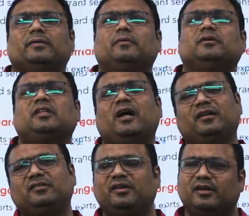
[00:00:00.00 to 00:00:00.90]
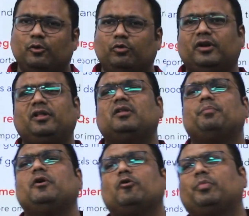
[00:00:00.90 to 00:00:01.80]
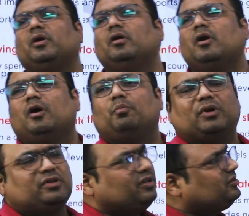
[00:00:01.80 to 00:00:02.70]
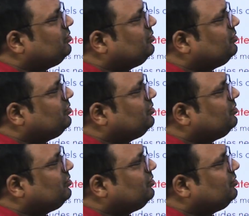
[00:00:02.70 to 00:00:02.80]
That is included in the BOP, but this is